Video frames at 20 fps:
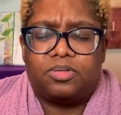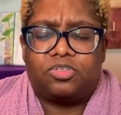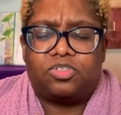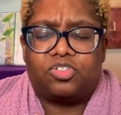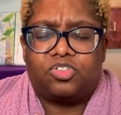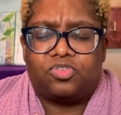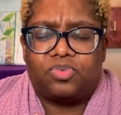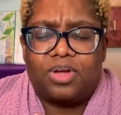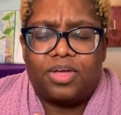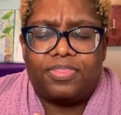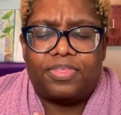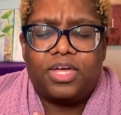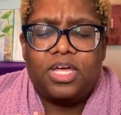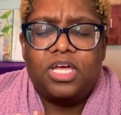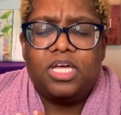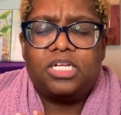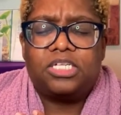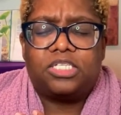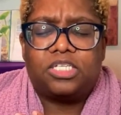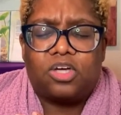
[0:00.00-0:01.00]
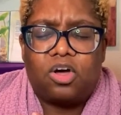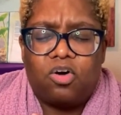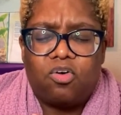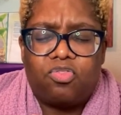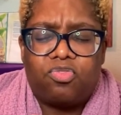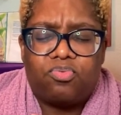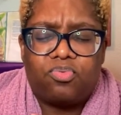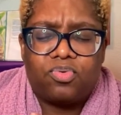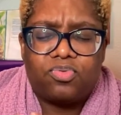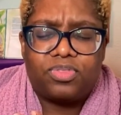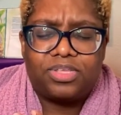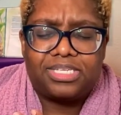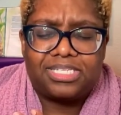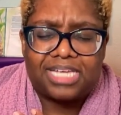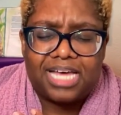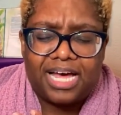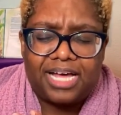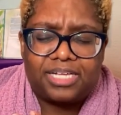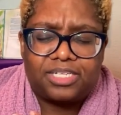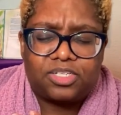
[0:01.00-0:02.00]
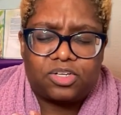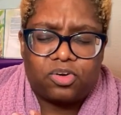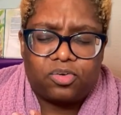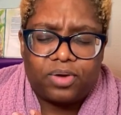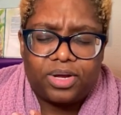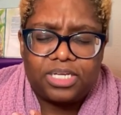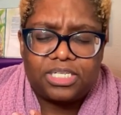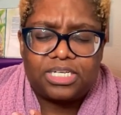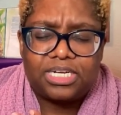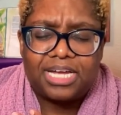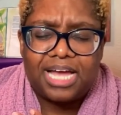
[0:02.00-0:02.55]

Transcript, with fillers: strength to go through this consecration.